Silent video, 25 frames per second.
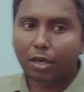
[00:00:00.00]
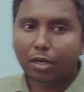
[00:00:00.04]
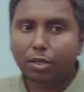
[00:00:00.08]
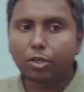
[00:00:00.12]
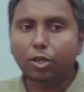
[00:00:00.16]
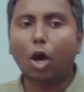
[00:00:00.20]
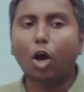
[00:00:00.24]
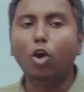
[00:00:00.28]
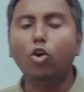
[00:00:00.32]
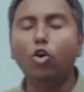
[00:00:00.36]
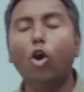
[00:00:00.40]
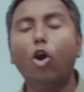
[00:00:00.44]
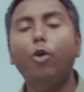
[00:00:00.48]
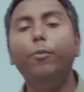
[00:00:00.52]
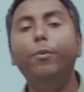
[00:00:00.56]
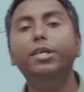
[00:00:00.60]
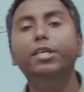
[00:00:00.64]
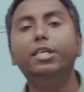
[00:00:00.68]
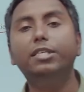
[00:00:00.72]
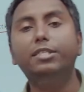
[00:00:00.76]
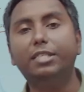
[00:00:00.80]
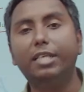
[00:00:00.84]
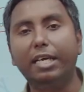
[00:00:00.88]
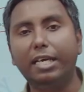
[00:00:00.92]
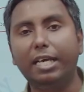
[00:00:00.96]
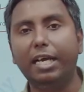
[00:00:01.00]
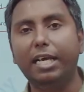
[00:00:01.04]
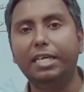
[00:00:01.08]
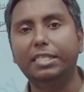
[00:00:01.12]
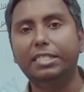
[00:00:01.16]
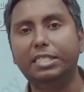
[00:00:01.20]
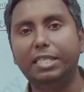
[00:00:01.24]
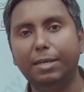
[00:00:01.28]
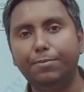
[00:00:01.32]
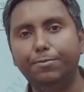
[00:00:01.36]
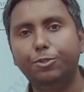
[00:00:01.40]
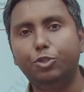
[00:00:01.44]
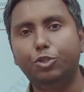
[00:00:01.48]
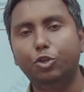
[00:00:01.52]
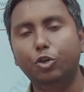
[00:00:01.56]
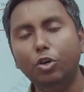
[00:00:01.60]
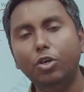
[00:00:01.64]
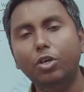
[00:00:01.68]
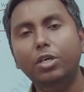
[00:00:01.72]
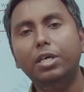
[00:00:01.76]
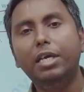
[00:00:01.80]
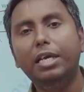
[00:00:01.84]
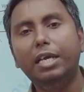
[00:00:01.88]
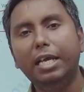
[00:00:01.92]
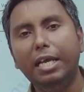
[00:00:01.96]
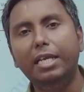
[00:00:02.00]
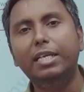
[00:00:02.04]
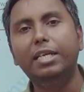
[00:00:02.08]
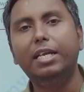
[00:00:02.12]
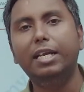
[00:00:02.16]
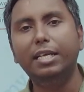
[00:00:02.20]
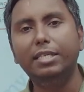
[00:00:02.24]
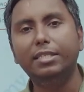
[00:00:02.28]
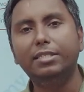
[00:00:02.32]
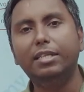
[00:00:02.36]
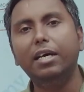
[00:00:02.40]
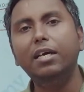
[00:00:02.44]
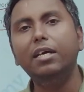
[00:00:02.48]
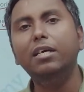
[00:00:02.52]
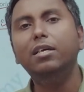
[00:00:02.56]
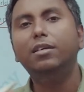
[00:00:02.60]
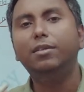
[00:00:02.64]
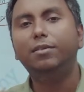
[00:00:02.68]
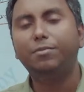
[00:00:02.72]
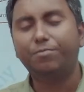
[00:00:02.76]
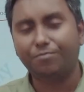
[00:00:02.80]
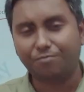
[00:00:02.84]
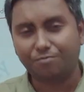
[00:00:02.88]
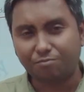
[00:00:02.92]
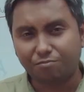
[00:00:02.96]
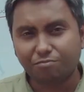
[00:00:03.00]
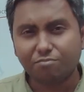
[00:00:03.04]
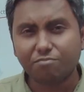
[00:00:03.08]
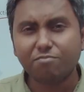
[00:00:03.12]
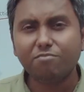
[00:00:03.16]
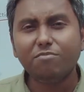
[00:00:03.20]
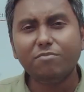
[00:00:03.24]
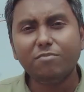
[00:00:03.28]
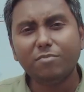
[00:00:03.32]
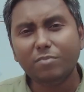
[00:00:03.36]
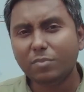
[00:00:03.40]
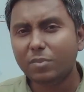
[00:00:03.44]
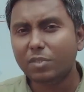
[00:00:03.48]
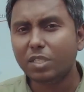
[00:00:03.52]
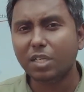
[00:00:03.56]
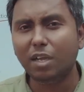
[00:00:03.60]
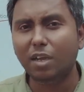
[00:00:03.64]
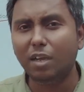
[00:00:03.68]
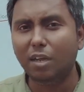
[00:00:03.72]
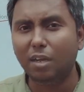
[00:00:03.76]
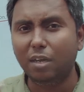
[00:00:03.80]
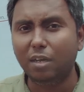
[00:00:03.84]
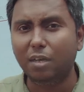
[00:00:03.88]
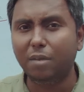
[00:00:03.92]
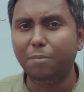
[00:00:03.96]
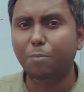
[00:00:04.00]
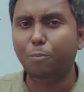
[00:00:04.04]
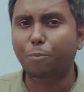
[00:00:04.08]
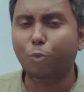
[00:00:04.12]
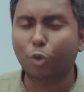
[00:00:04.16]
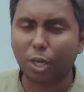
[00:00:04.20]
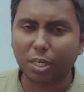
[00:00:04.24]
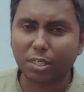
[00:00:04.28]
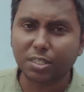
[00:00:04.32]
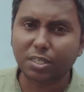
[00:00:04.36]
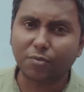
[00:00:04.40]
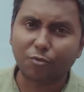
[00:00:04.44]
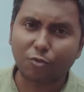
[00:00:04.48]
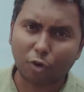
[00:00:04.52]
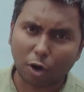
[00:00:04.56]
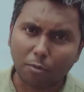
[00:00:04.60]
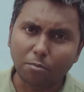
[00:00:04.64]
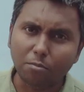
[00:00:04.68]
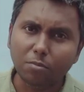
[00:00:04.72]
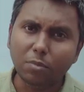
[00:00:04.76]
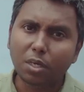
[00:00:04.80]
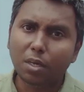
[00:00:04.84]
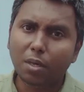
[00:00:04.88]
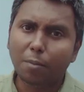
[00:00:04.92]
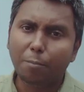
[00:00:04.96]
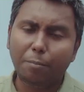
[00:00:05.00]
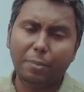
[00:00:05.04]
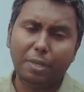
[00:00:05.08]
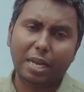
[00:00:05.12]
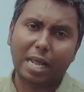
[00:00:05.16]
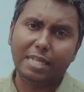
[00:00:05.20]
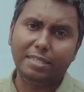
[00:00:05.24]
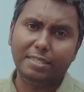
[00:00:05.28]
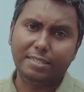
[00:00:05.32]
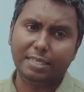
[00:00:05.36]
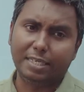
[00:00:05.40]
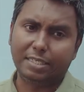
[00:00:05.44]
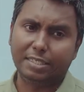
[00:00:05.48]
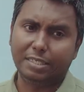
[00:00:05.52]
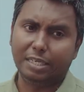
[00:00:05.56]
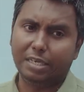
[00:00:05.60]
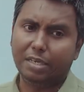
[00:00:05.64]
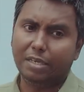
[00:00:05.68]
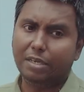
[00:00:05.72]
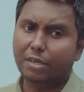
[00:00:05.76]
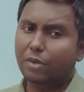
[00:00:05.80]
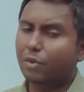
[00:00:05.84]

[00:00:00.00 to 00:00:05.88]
Now, government is taking steps to increase the uh, production from marine sector.